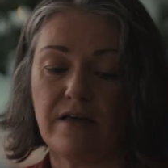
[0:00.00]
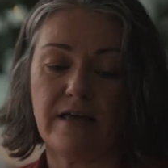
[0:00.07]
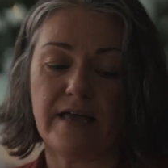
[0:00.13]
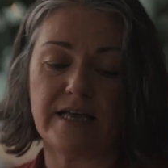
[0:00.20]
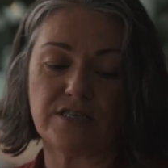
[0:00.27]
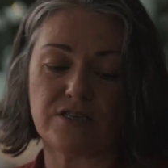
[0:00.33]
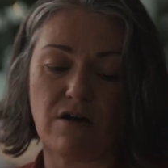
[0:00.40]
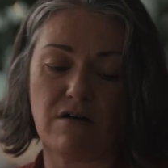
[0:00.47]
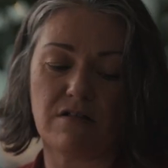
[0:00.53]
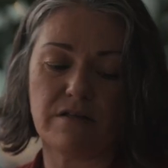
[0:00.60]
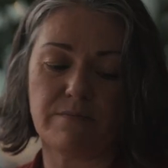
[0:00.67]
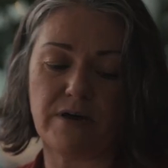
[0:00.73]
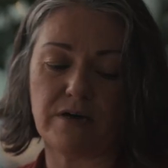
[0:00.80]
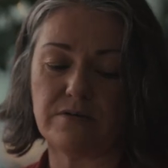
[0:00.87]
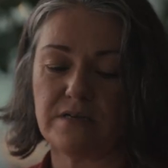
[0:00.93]
It's all
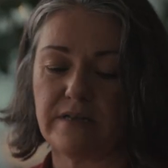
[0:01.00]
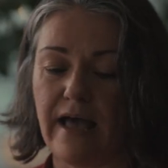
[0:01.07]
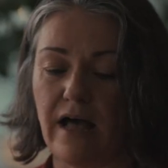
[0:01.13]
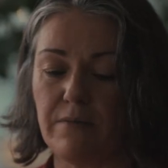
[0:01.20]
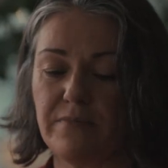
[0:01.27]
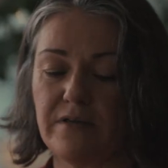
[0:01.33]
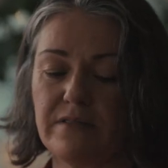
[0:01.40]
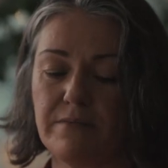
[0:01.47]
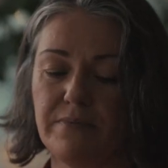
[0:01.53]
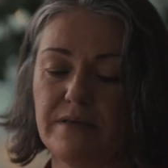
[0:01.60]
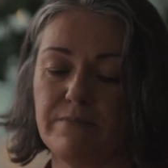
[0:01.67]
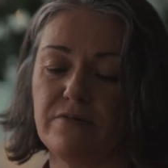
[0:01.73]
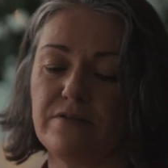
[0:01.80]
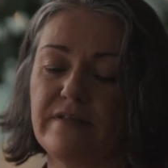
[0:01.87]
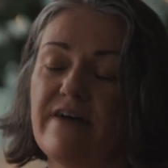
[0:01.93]
about helping the
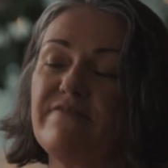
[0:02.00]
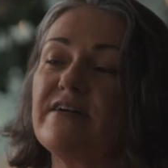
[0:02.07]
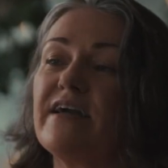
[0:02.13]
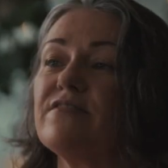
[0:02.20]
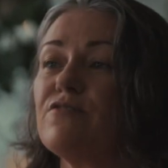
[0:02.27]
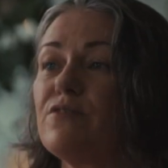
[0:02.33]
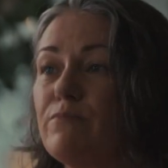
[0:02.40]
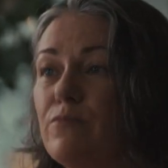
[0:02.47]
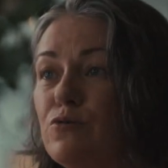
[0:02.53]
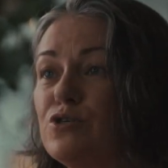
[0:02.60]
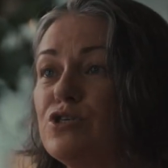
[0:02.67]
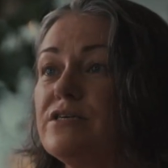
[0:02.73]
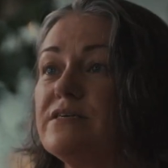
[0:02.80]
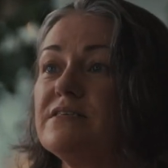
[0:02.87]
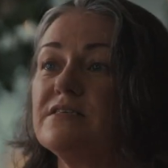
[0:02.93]
people navigate their
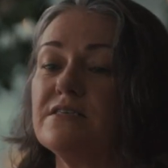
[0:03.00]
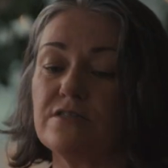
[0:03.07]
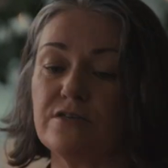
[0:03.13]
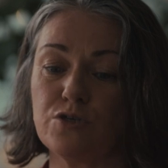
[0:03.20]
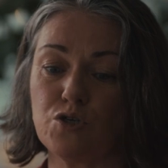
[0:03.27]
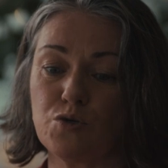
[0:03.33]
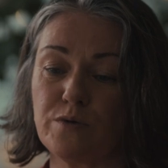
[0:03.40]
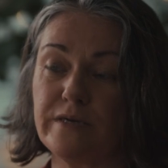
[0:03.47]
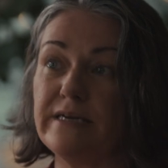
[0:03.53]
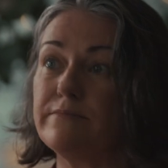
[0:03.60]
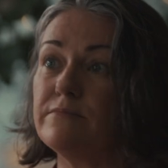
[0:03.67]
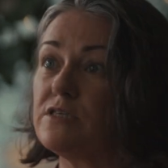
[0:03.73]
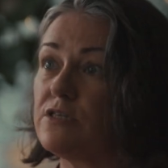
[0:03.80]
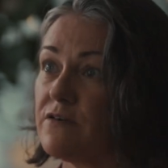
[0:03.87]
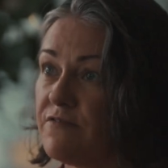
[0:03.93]
emotions, their
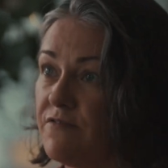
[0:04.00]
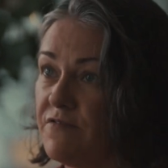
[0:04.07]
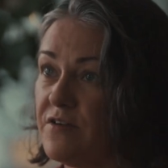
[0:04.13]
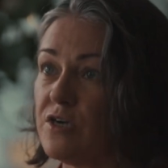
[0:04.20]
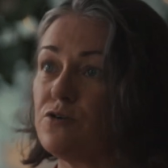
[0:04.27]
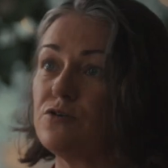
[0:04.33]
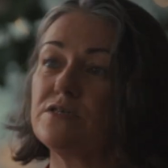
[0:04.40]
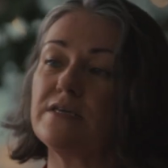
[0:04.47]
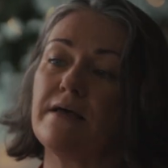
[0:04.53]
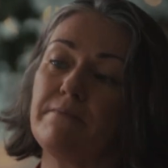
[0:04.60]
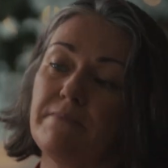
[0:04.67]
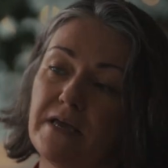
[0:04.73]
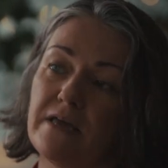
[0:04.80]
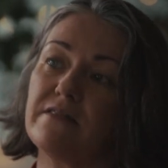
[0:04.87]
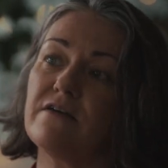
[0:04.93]
dreams, their fears,
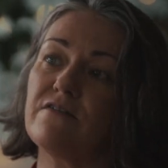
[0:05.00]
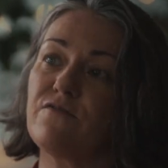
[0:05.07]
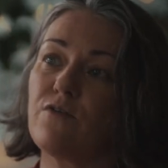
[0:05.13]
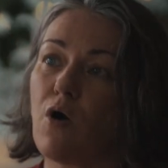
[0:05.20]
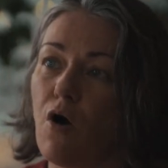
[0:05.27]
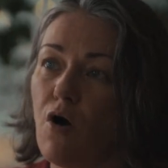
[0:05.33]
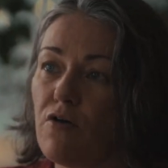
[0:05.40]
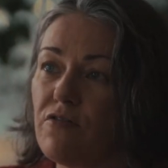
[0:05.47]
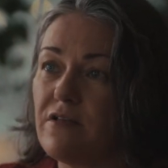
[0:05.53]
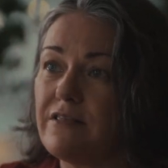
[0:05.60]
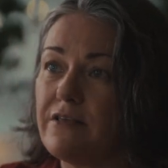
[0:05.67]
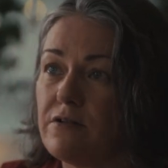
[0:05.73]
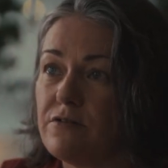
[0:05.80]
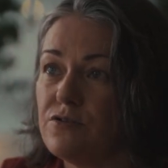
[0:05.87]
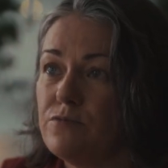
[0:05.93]
and being there for all the
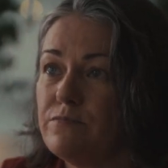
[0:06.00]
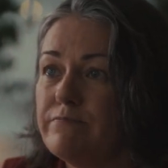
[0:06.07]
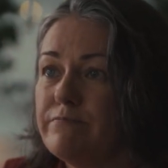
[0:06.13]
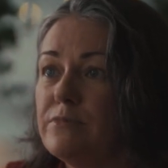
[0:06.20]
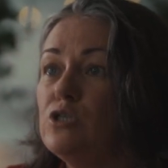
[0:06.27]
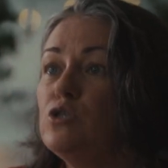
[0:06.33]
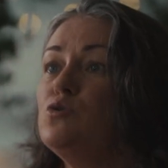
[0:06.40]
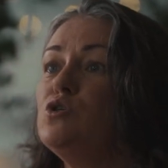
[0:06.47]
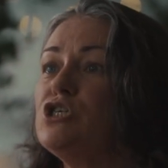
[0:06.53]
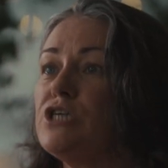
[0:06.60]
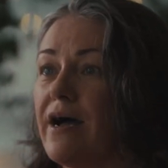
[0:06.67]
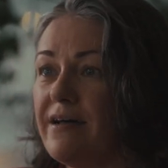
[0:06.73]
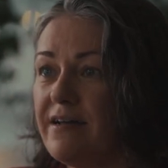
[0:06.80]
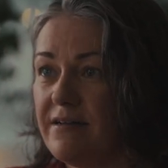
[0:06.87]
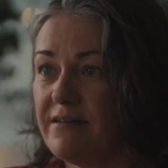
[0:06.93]
little
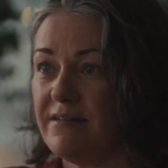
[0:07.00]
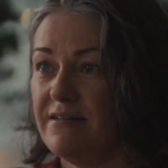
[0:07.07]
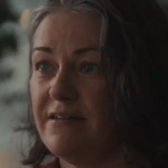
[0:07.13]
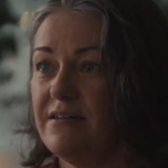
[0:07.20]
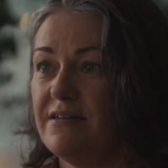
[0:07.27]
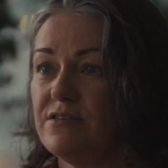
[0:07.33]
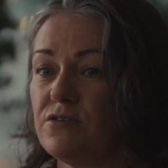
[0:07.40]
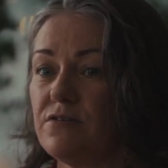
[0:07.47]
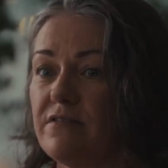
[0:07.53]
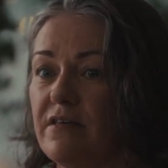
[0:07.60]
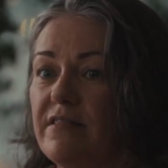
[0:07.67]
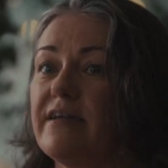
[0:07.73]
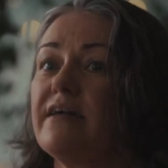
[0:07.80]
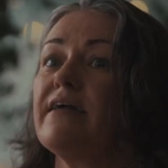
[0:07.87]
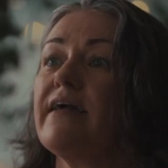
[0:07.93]
minutiae so
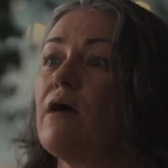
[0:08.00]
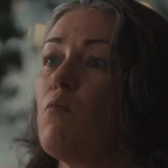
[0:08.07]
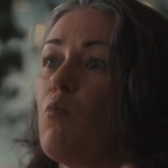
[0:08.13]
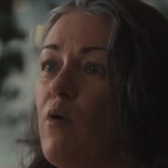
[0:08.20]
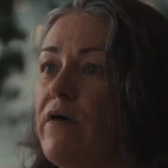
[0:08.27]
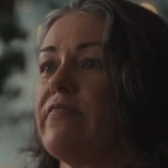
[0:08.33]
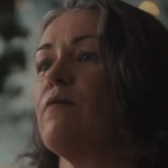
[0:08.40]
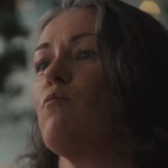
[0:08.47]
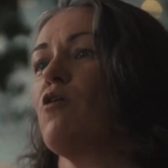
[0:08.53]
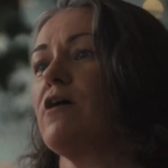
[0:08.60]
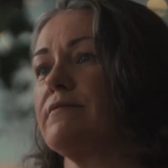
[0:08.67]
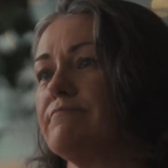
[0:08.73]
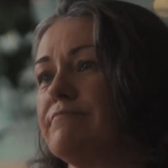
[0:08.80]
that they can get what they want.